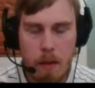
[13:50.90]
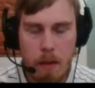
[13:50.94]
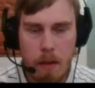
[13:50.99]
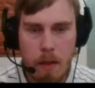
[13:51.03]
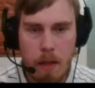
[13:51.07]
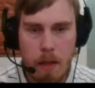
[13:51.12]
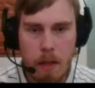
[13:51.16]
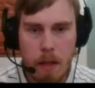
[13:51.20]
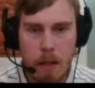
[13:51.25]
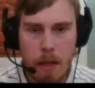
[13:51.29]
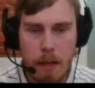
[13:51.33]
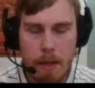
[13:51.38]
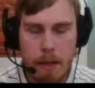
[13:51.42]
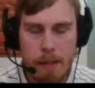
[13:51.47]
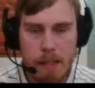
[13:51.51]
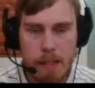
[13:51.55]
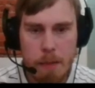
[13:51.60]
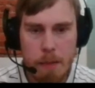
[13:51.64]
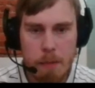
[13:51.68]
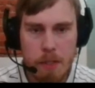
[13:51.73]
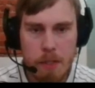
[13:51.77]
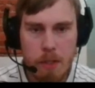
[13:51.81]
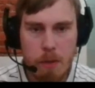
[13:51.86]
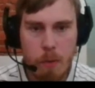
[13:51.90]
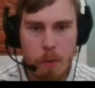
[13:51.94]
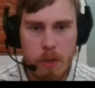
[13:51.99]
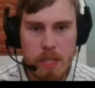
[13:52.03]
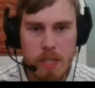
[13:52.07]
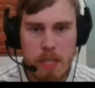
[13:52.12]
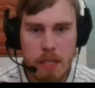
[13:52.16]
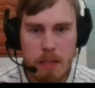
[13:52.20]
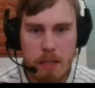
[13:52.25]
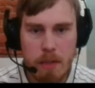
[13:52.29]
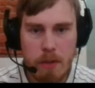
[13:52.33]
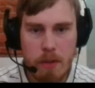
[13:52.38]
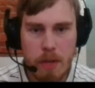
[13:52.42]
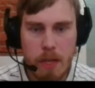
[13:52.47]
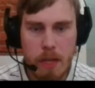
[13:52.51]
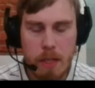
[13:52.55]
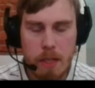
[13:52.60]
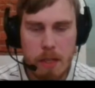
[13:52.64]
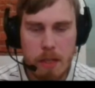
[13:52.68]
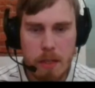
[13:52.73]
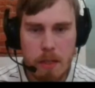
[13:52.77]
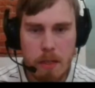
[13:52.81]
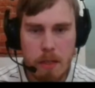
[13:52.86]
and seems queen c3
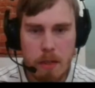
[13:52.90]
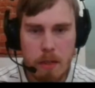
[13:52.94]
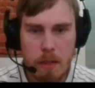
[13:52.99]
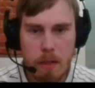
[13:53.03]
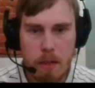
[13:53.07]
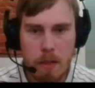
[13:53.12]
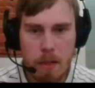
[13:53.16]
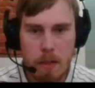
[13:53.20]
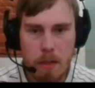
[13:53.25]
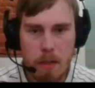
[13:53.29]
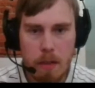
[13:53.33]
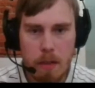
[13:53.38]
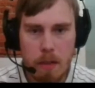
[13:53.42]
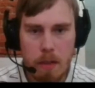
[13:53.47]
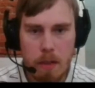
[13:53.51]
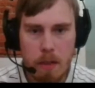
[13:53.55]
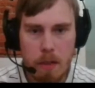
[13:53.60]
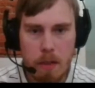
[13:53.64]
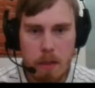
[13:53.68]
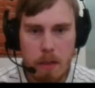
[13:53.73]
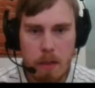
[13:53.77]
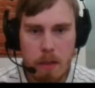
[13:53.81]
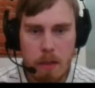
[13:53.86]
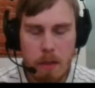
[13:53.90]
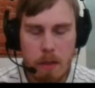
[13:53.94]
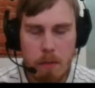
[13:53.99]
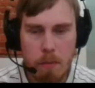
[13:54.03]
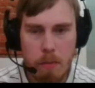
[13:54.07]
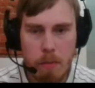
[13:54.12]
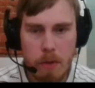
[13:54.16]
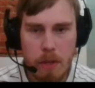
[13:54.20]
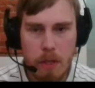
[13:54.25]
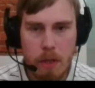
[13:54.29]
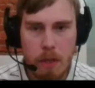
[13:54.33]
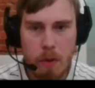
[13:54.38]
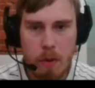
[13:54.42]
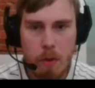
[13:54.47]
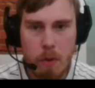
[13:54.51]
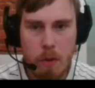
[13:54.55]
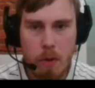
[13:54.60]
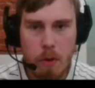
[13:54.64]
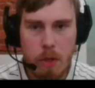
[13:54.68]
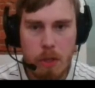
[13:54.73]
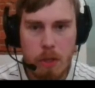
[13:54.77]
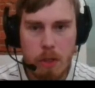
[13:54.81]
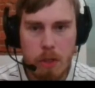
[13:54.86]
is pretty
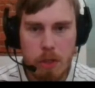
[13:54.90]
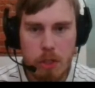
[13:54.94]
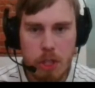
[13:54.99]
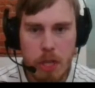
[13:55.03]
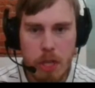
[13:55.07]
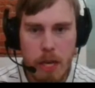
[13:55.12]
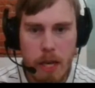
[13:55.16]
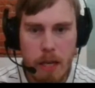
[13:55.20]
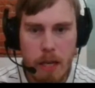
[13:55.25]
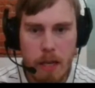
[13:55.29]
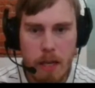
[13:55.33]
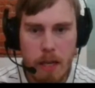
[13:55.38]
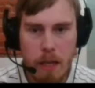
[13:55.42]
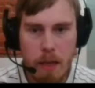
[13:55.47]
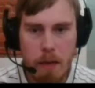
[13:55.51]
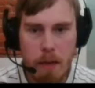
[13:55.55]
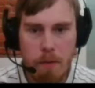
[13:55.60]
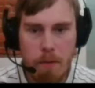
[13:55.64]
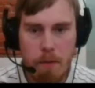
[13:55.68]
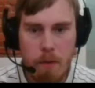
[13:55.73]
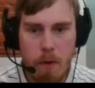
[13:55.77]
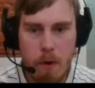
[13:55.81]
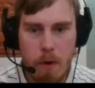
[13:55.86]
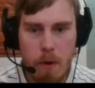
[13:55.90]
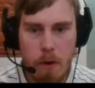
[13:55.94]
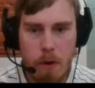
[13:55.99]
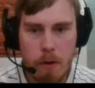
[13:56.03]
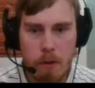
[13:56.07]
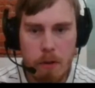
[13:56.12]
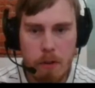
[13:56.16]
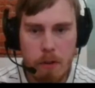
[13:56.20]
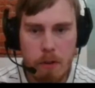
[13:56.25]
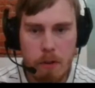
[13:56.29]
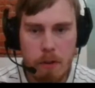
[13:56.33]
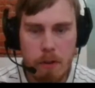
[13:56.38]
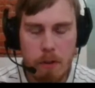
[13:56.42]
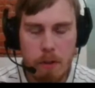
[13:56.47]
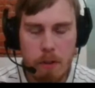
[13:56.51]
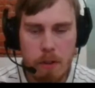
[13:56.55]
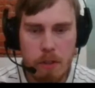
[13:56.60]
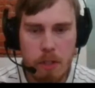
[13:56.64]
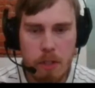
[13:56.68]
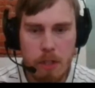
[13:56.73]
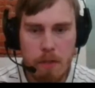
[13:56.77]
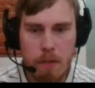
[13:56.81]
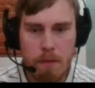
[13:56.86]
good. Check, king f4,
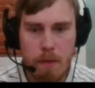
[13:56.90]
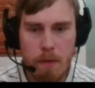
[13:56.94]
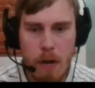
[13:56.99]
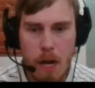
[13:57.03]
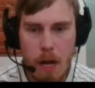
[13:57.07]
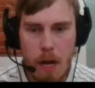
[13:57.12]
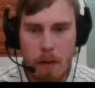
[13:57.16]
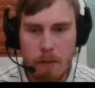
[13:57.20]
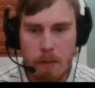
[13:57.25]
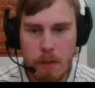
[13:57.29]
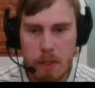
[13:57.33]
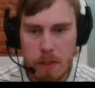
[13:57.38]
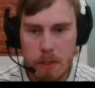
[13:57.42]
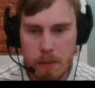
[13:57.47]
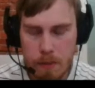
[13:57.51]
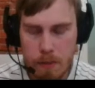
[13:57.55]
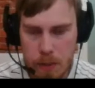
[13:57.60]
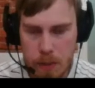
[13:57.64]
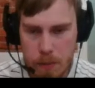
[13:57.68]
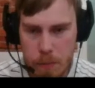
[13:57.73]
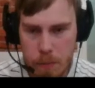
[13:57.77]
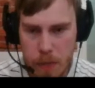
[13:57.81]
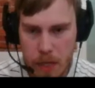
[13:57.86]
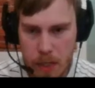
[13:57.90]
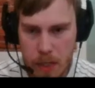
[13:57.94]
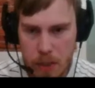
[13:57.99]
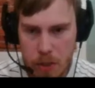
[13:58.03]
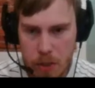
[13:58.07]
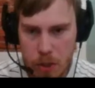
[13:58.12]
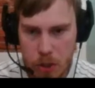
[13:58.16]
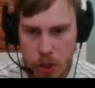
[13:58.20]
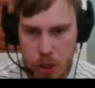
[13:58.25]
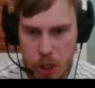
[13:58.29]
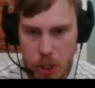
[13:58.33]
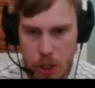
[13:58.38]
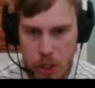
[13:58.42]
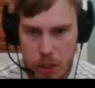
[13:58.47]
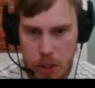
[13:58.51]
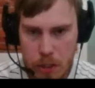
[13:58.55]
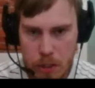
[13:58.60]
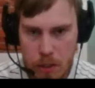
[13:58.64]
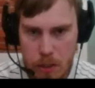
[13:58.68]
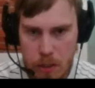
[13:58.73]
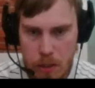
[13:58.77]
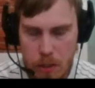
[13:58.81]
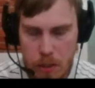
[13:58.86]
g5, this was my
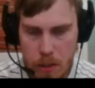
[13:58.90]
suggestion,